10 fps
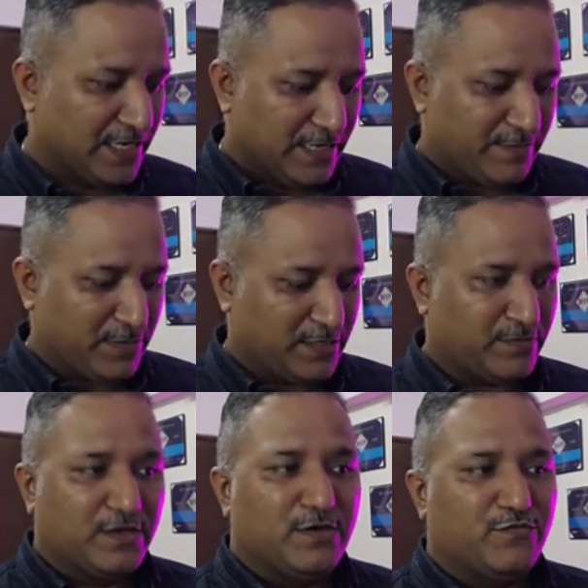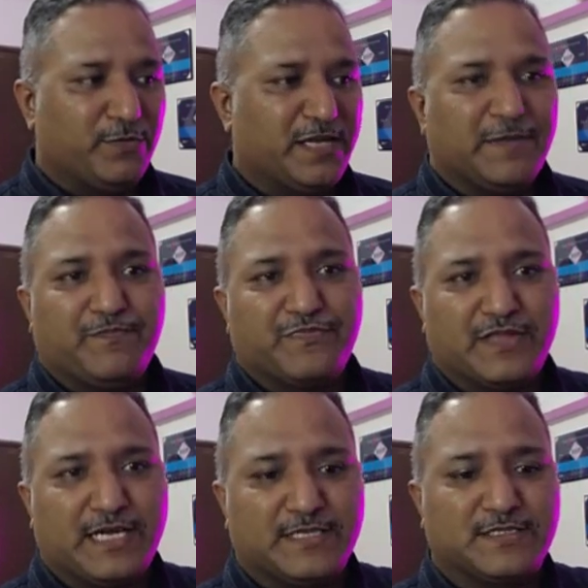But for me, that
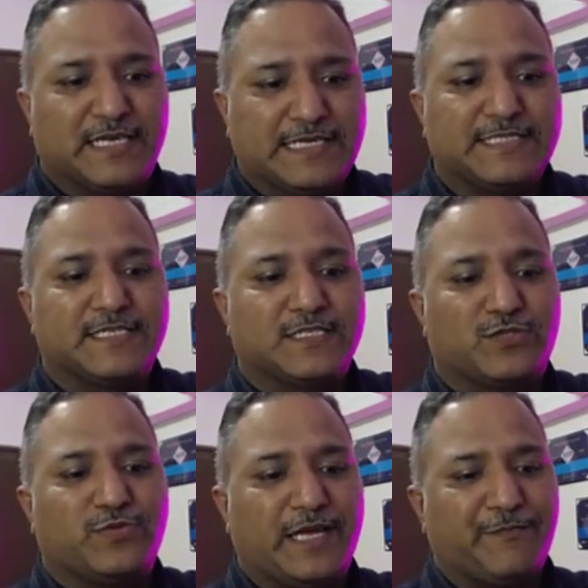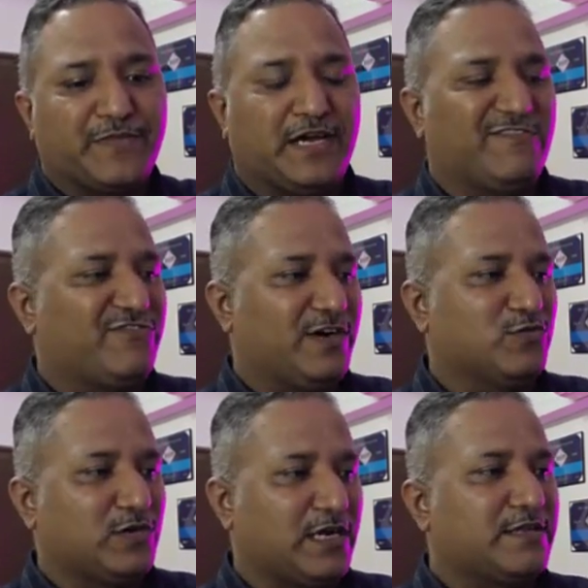is the easiest way I've
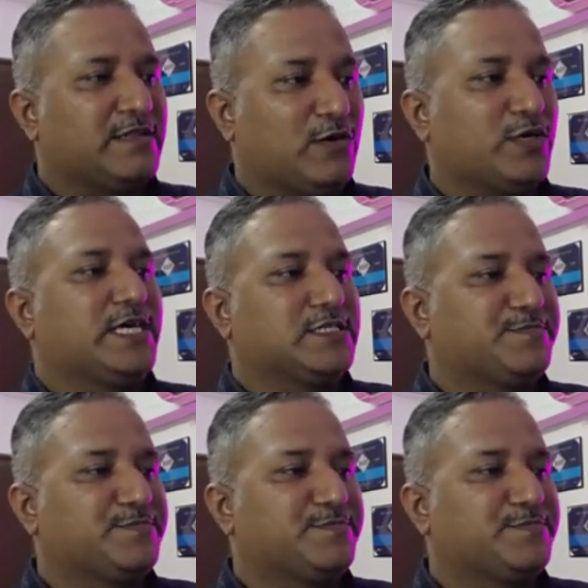found nowadays